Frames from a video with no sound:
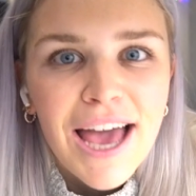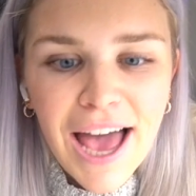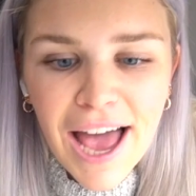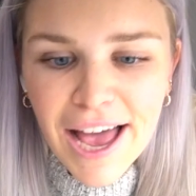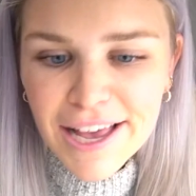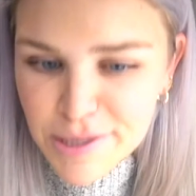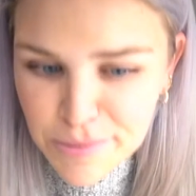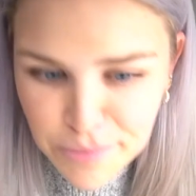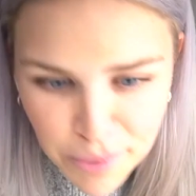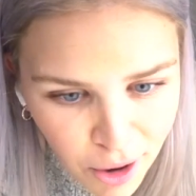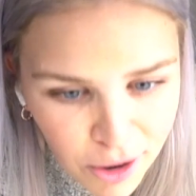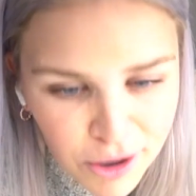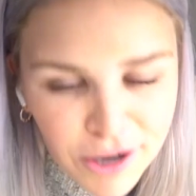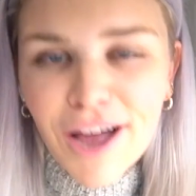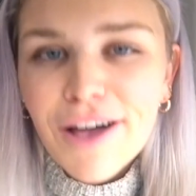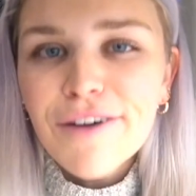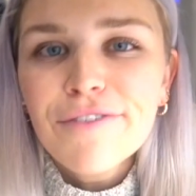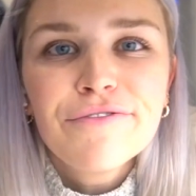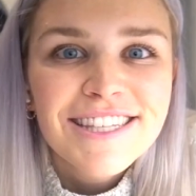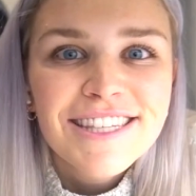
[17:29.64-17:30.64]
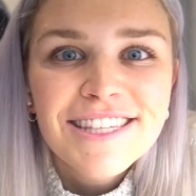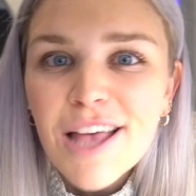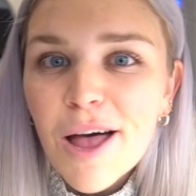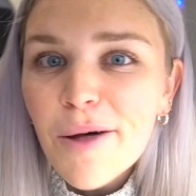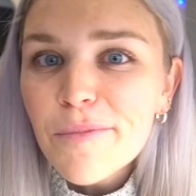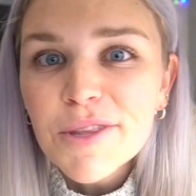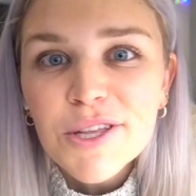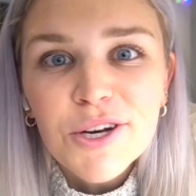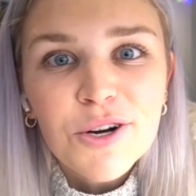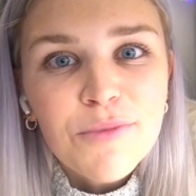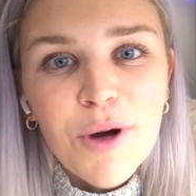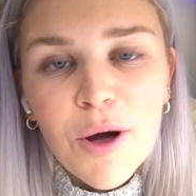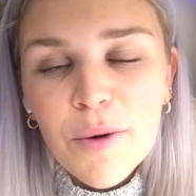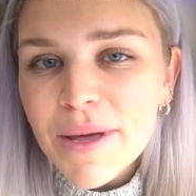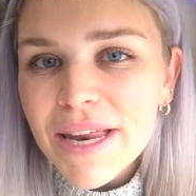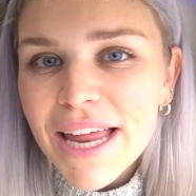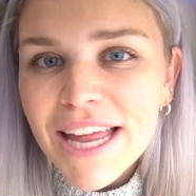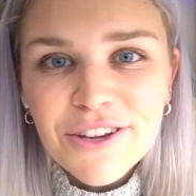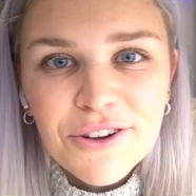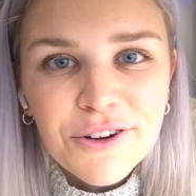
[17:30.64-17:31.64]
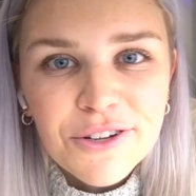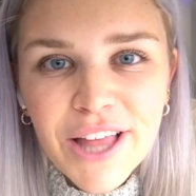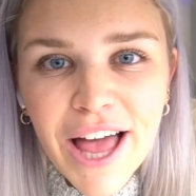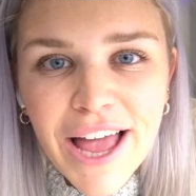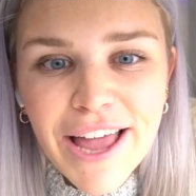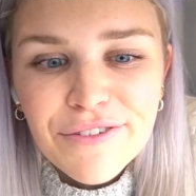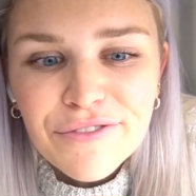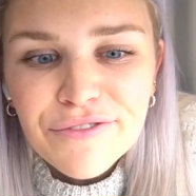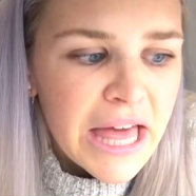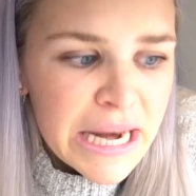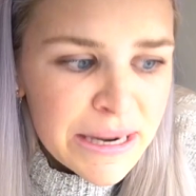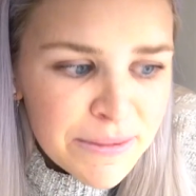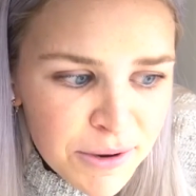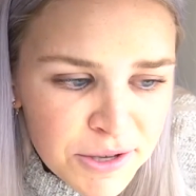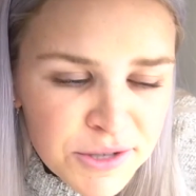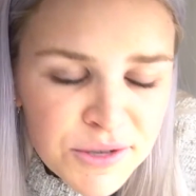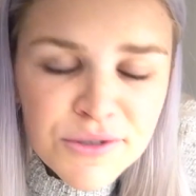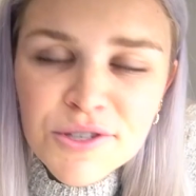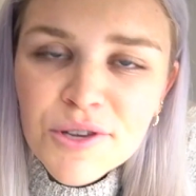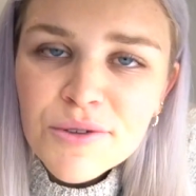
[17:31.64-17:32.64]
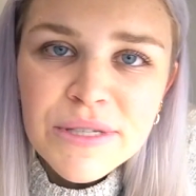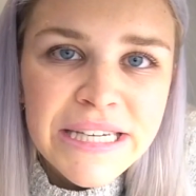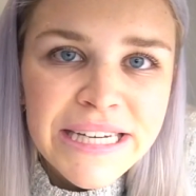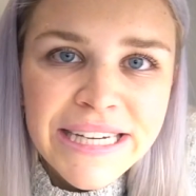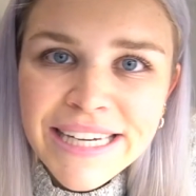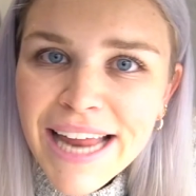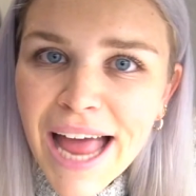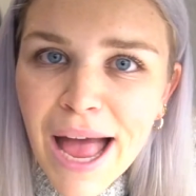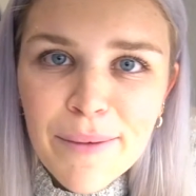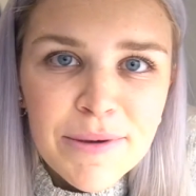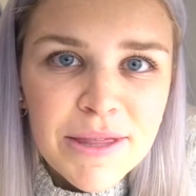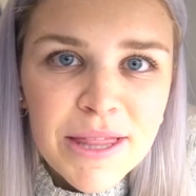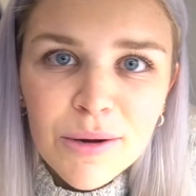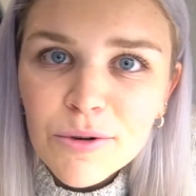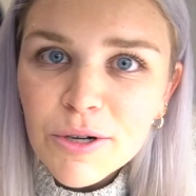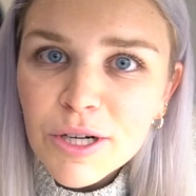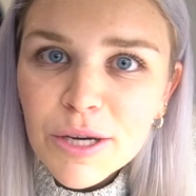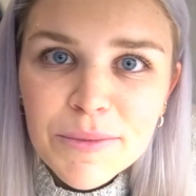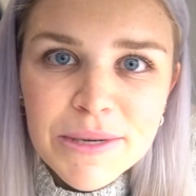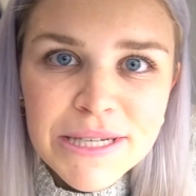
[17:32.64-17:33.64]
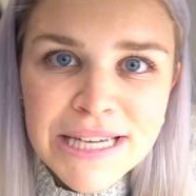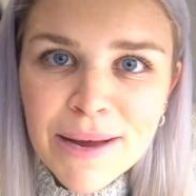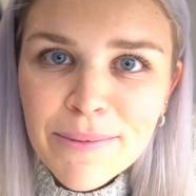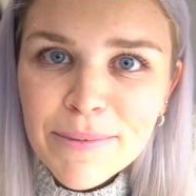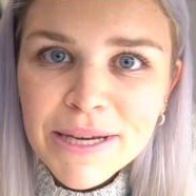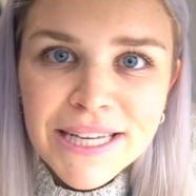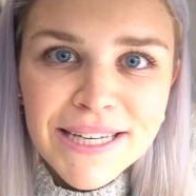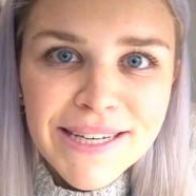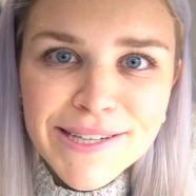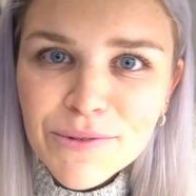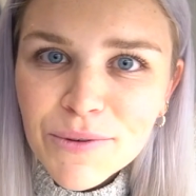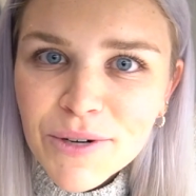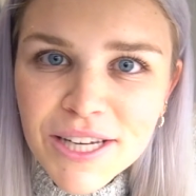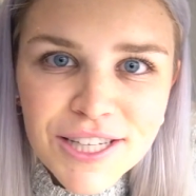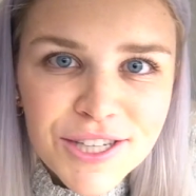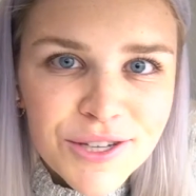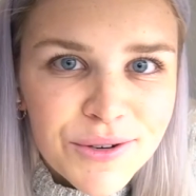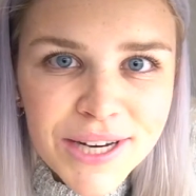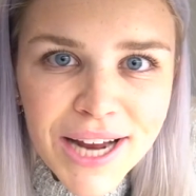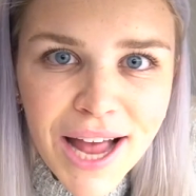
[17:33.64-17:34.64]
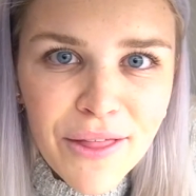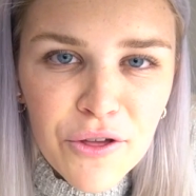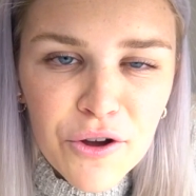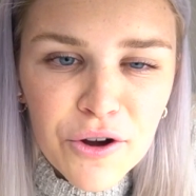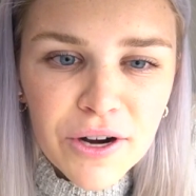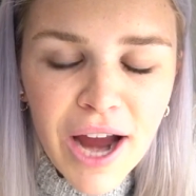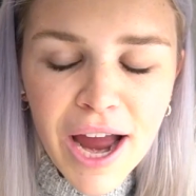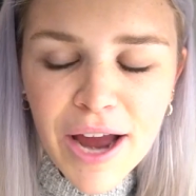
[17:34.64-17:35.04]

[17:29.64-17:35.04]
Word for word: as a part of some little moment in your life. And I'm also so stinking happy that we're gonna be stepping into 22 together.